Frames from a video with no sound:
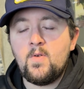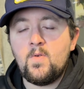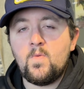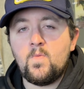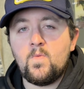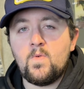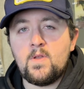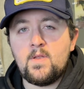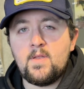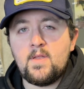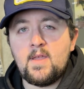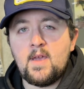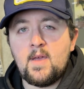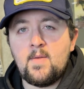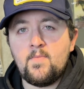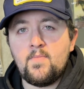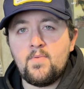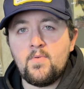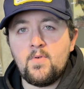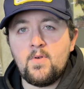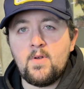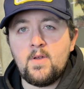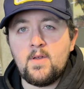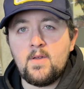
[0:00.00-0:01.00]
when
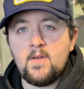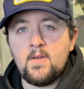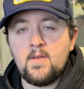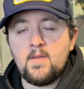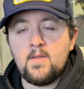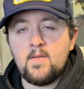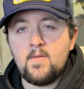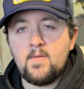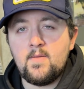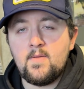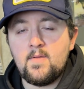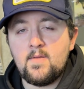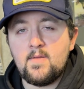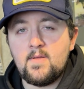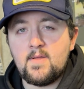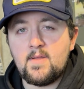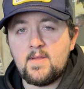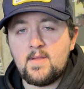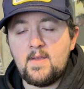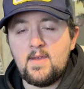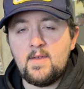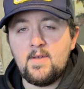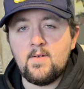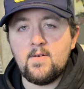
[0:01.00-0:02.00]
tempering
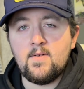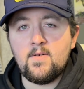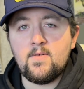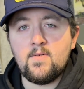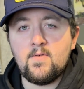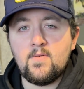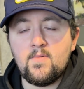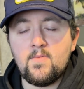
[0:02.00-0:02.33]
steel